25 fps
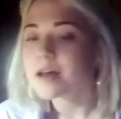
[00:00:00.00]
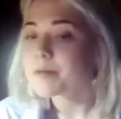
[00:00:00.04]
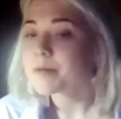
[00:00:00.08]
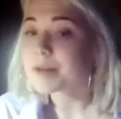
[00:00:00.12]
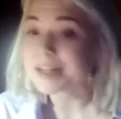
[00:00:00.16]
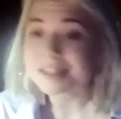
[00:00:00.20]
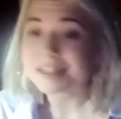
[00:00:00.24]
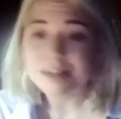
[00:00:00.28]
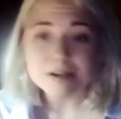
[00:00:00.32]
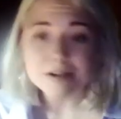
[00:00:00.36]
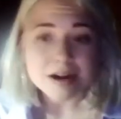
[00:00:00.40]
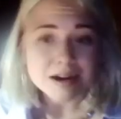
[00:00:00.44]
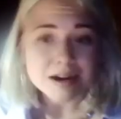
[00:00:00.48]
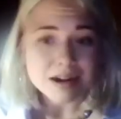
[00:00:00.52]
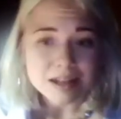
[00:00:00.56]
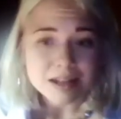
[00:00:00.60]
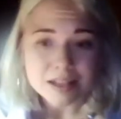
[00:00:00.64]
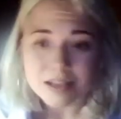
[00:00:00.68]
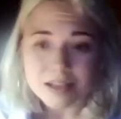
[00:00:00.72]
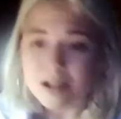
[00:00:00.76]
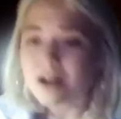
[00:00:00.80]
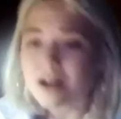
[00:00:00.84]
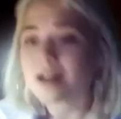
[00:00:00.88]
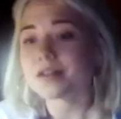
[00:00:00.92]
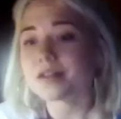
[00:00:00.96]
But there are a
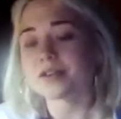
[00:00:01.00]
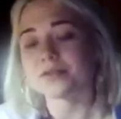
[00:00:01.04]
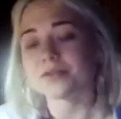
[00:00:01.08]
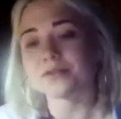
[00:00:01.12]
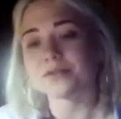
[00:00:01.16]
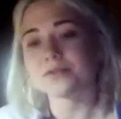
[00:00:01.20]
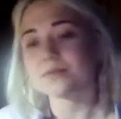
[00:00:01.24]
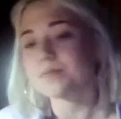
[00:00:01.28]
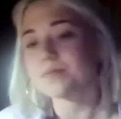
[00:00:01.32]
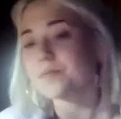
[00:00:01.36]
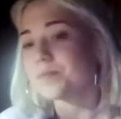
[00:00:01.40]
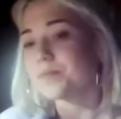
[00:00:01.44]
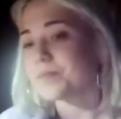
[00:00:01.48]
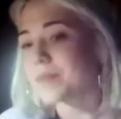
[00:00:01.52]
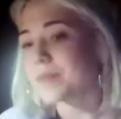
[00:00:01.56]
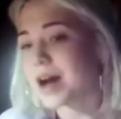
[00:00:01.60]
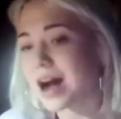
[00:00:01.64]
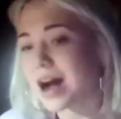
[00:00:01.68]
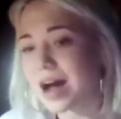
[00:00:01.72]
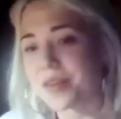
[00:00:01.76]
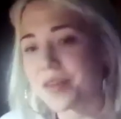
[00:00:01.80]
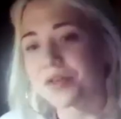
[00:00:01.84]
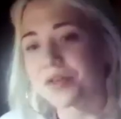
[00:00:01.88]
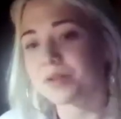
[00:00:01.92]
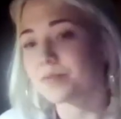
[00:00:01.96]
lot of
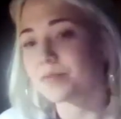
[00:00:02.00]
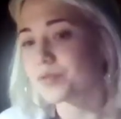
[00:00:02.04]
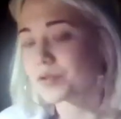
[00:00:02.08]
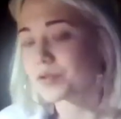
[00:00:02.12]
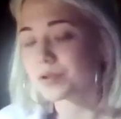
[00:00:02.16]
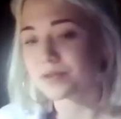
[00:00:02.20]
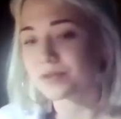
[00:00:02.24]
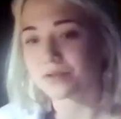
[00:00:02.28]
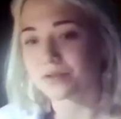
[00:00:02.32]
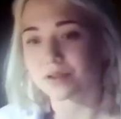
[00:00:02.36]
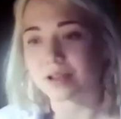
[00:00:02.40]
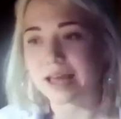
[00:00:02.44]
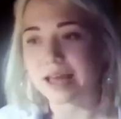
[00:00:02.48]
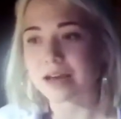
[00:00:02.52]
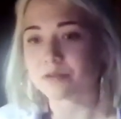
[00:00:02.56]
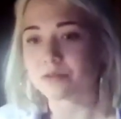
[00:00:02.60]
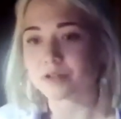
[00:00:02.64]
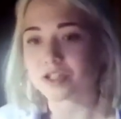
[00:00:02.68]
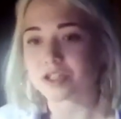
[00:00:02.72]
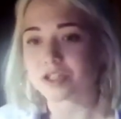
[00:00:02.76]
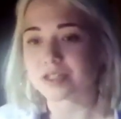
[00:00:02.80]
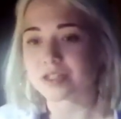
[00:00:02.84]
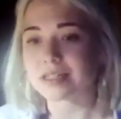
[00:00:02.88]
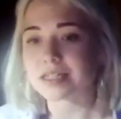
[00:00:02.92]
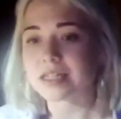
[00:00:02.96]
other beautiful
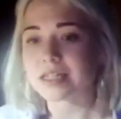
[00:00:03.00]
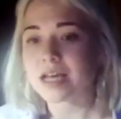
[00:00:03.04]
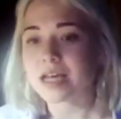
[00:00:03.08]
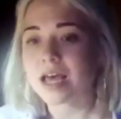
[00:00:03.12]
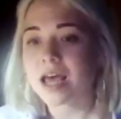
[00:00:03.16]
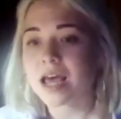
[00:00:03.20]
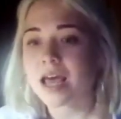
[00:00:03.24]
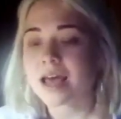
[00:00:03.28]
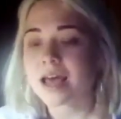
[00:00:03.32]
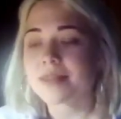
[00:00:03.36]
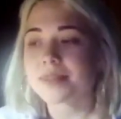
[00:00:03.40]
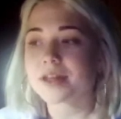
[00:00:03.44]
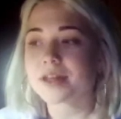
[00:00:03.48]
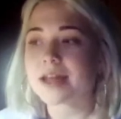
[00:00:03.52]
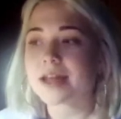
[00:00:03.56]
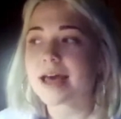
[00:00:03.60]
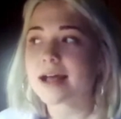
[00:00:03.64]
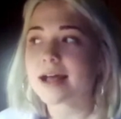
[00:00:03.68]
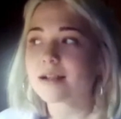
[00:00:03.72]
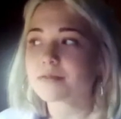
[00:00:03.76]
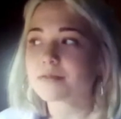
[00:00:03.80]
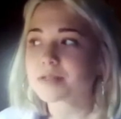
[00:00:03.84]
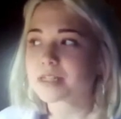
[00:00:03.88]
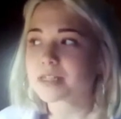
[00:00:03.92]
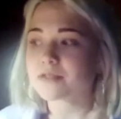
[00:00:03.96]
languages that
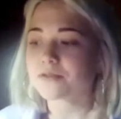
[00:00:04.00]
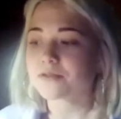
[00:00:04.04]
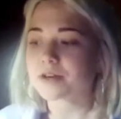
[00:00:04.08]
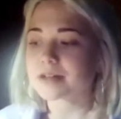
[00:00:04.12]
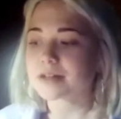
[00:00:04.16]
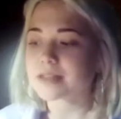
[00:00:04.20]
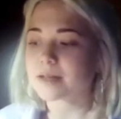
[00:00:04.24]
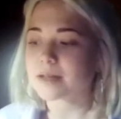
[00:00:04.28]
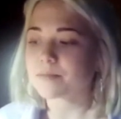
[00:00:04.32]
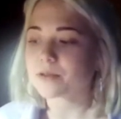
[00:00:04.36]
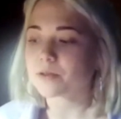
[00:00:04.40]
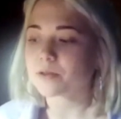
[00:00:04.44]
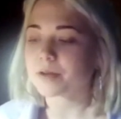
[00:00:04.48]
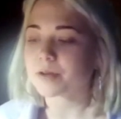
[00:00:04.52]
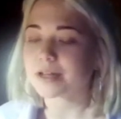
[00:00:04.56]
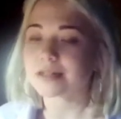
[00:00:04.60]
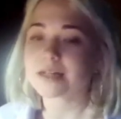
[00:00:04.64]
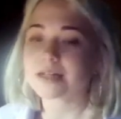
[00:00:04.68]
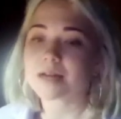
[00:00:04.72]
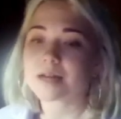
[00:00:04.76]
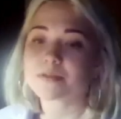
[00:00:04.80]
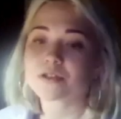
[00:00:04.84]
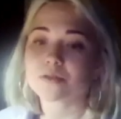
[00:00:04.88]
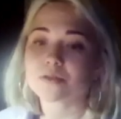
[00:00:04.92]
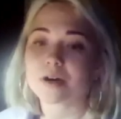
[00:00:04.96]
helps us, for example, when
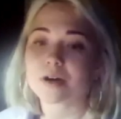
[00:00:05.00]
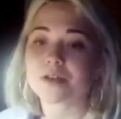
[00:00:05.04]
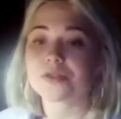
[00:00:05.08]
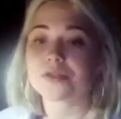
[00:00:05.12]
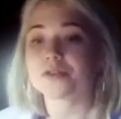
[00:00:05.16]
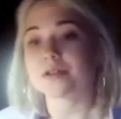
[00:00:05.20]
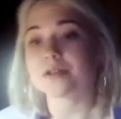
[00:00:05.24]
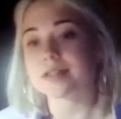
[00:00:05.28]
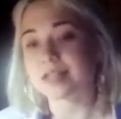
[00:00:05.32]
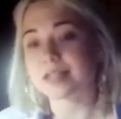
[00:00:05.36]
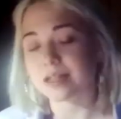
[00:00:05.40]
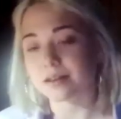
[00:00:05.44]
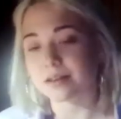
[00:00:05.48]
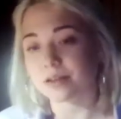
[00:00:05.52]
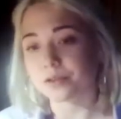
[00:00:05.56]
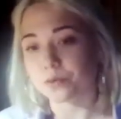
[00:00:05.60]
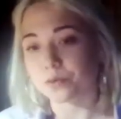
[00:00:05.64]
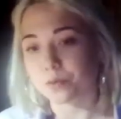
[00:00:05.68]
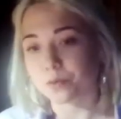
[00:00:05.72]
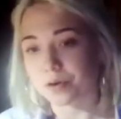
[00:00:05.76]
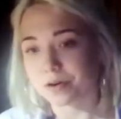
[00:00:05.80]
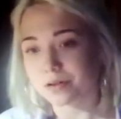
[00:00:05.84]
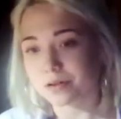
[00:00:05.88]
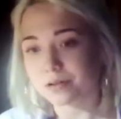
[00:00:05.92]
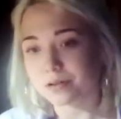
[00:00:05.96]
it comes to understanding
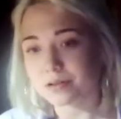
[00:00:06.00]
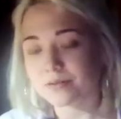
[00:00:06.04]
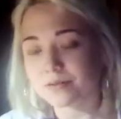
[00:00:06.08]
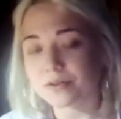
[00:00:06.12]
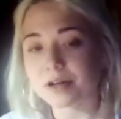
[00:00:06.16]
the world.